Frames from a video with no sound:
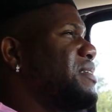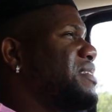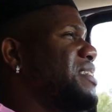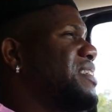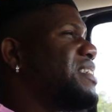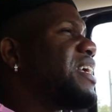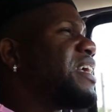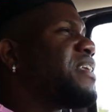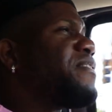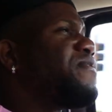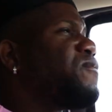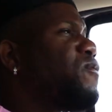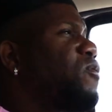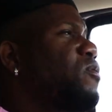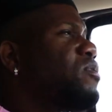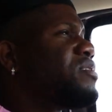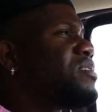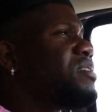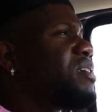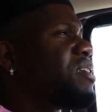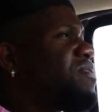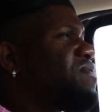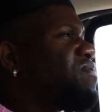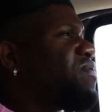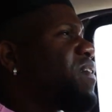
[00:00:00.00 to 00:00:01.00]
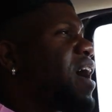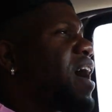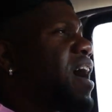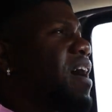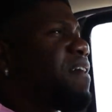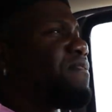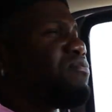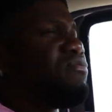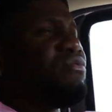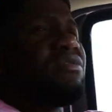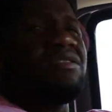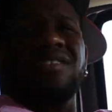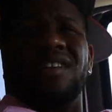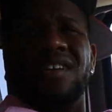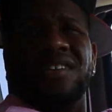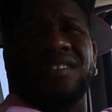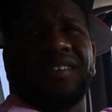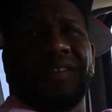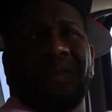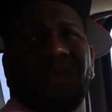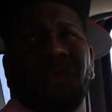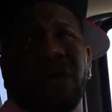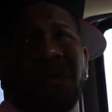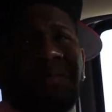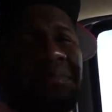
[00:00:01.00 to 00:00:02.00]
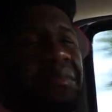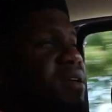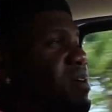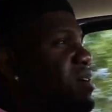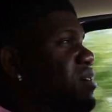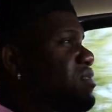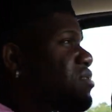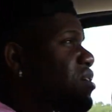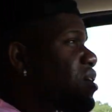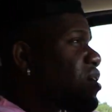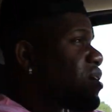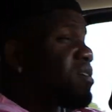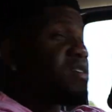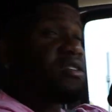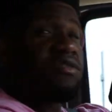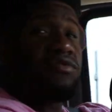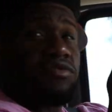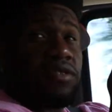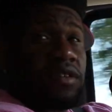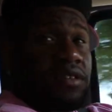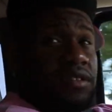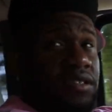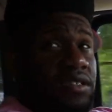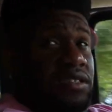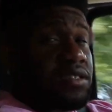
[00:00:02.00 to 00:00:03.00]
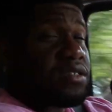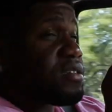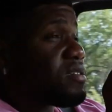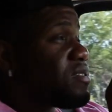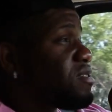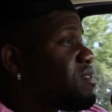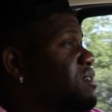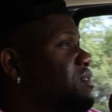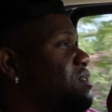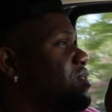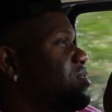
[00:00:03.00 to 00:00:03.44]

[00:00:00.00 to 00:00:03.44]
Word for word: 6'4, 6'5, 360 windmills, all kind of crazy shit.